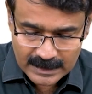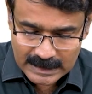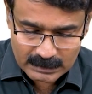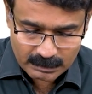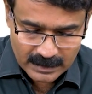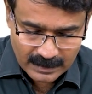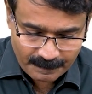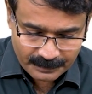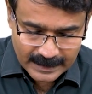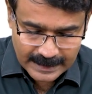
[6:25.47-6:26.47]

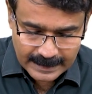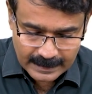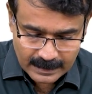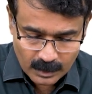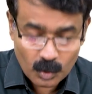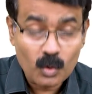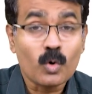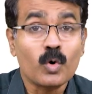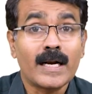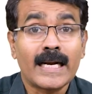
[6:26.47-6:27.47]
Remember, there are
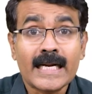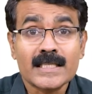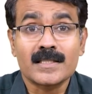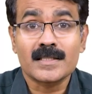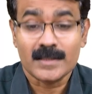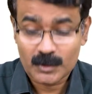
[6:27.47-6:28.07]
no nests.